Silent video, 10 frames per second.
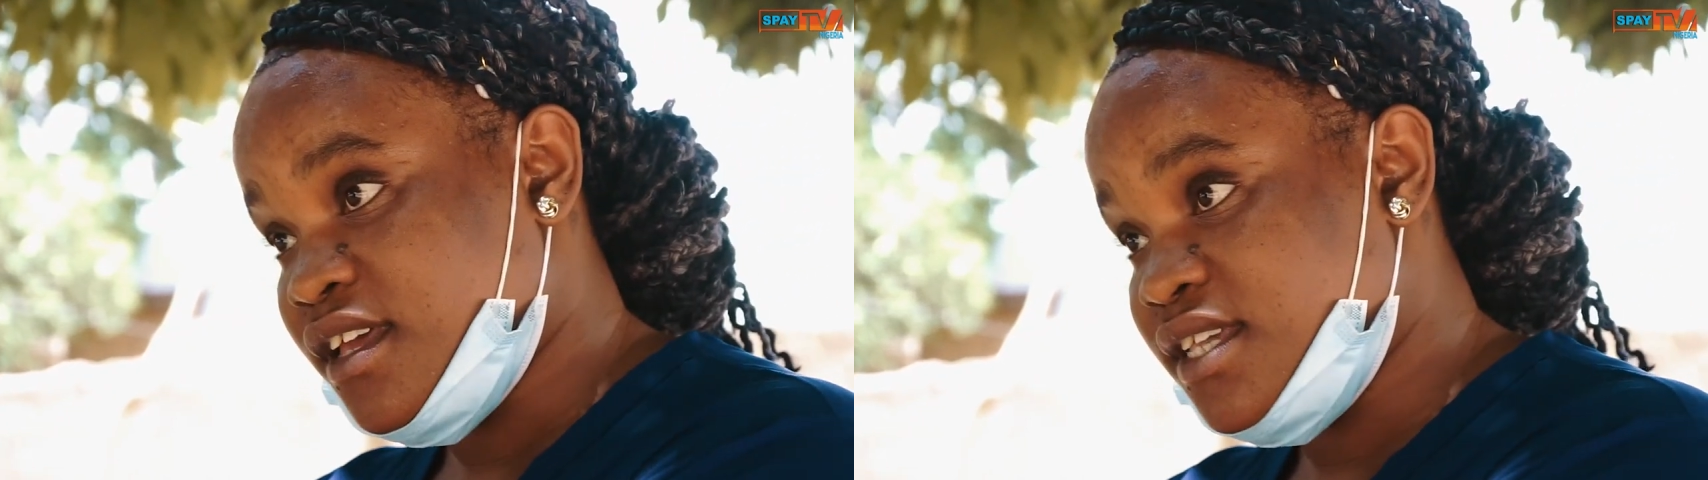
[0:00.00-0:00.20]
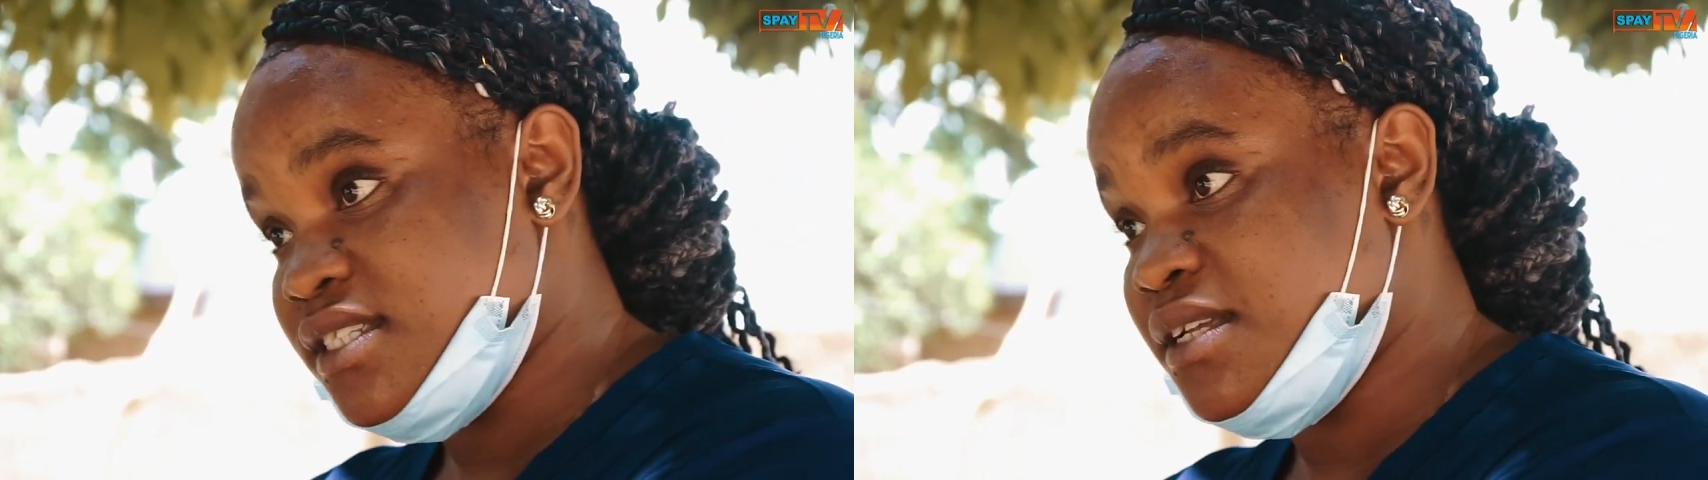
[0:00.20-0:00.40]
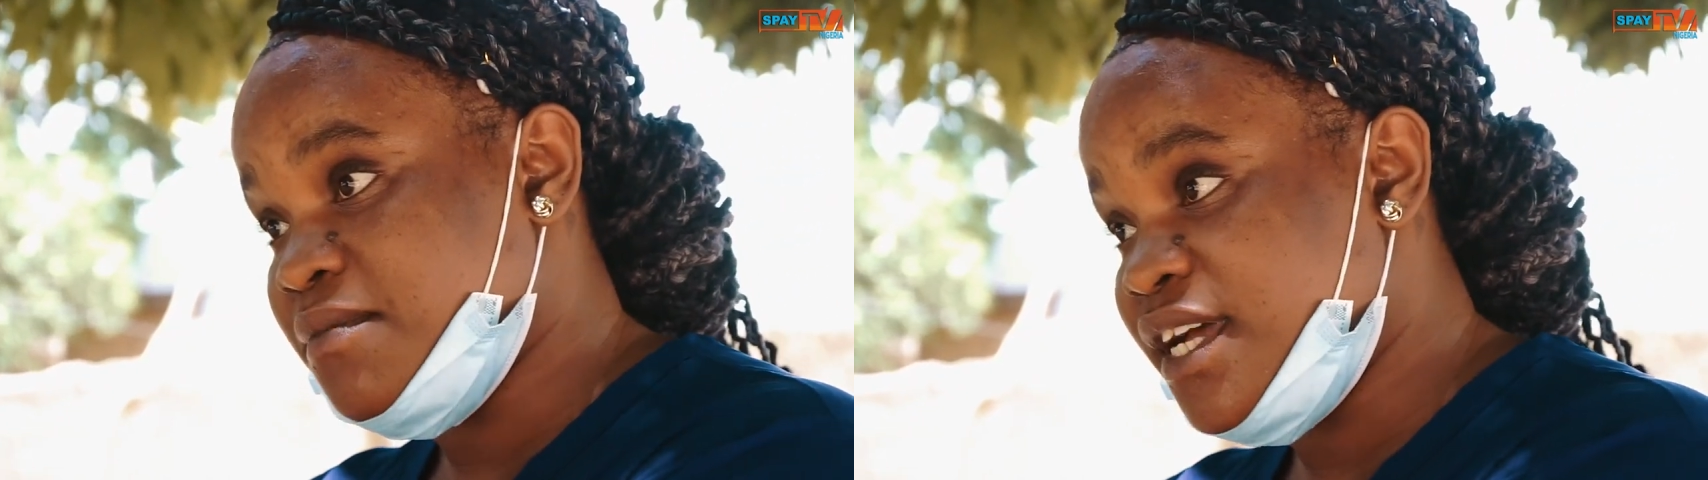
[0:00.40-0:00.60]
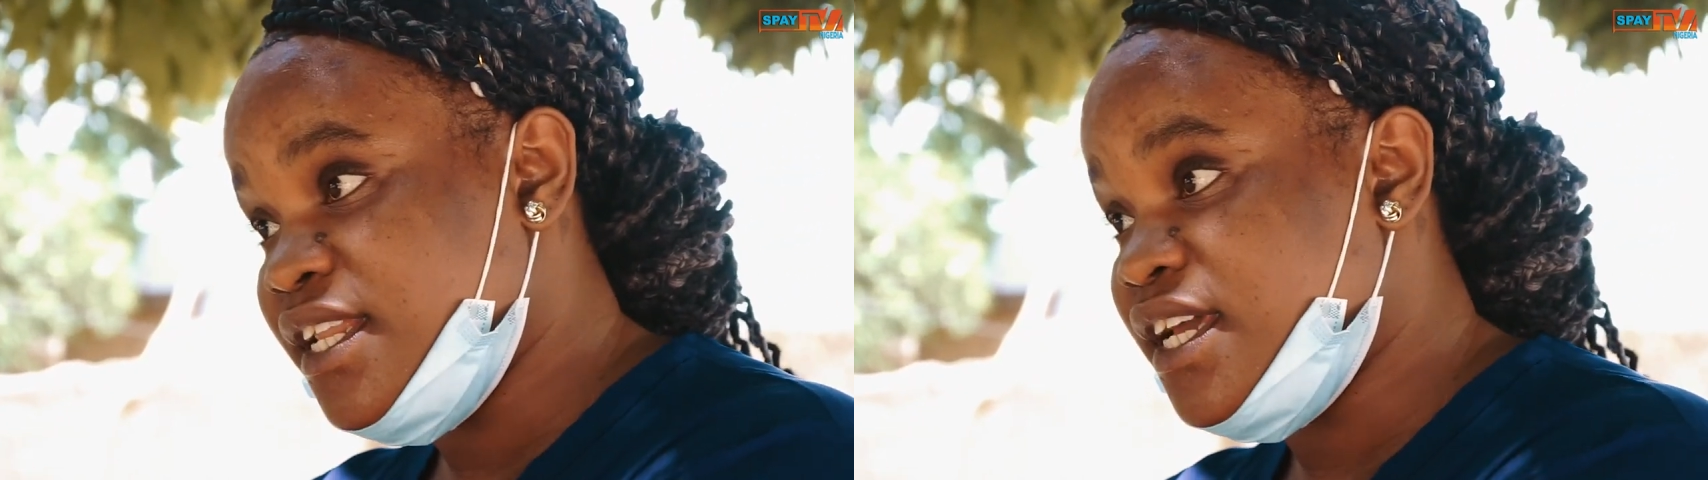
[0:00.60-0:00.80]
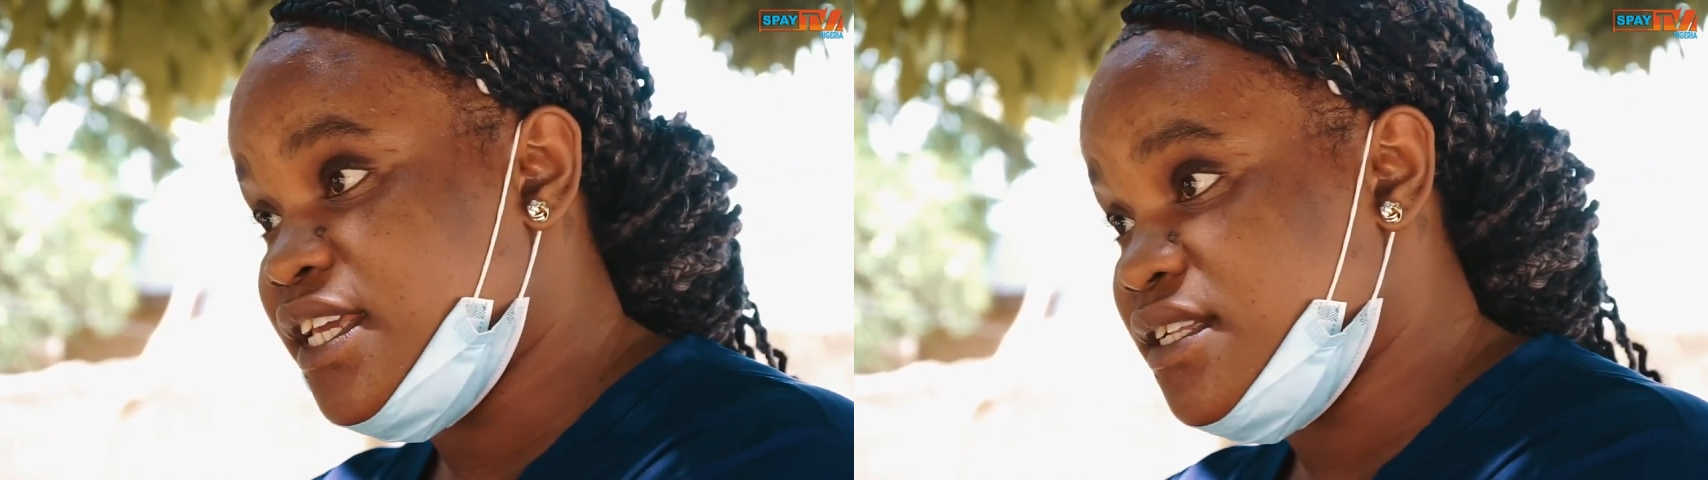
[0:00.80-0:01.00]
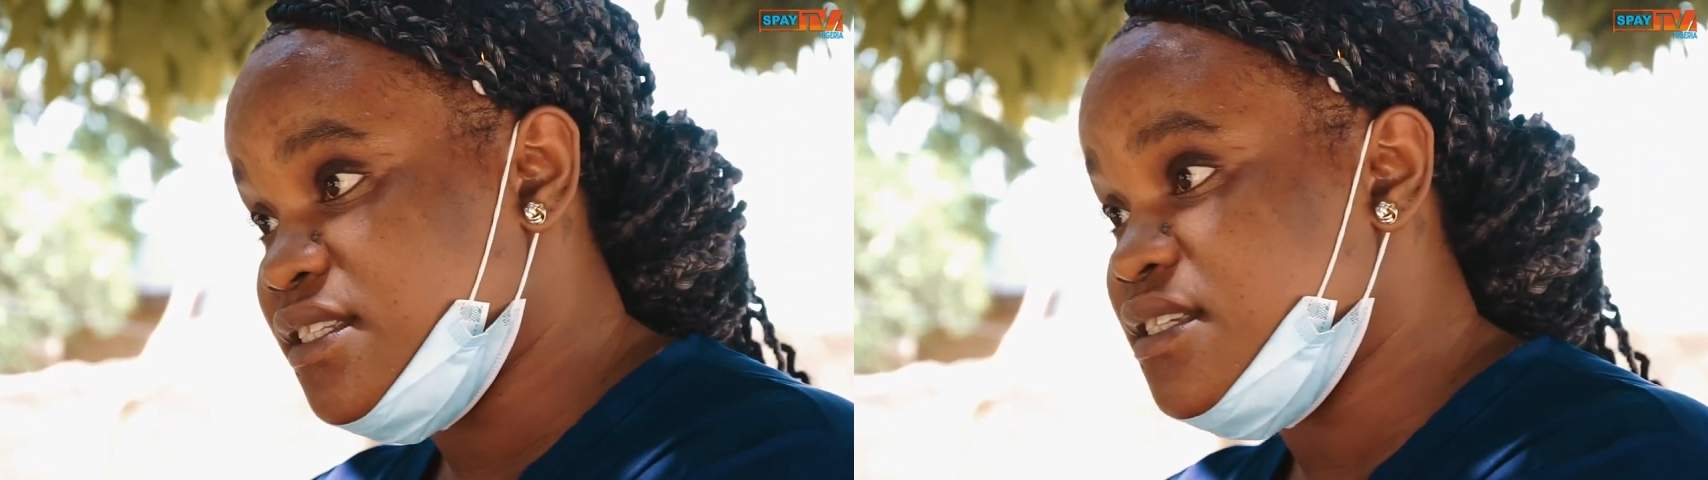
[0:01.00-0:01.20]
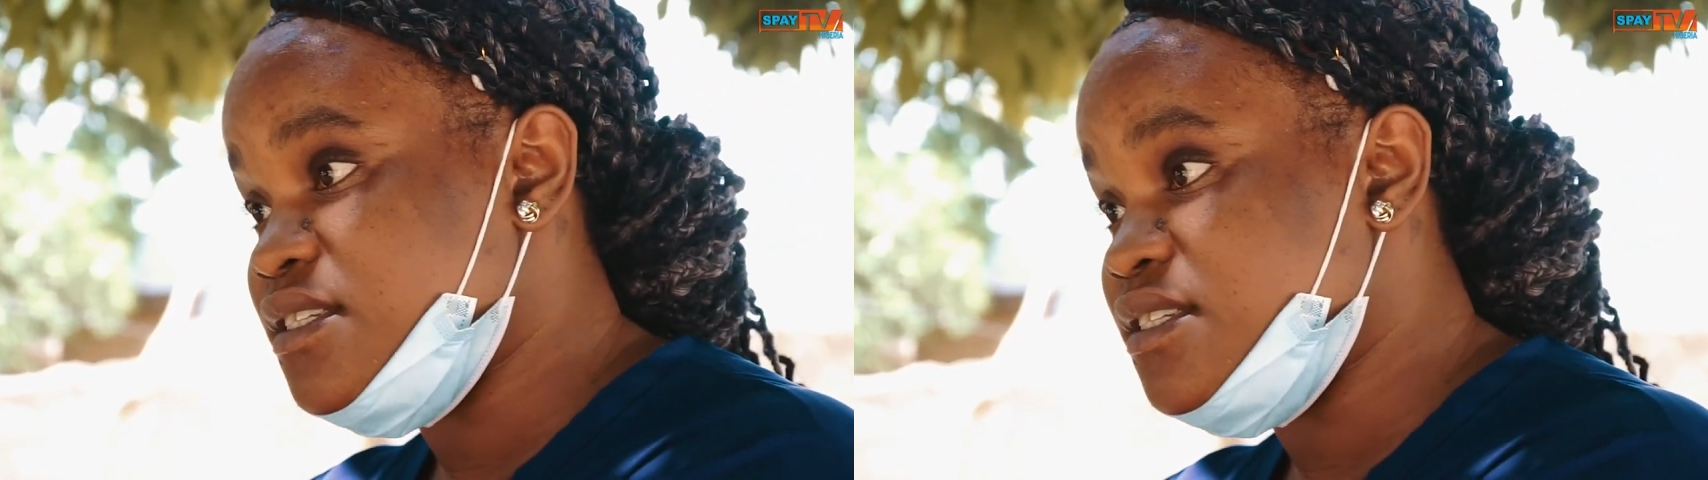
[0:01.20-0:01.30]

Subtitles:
is the man that kills his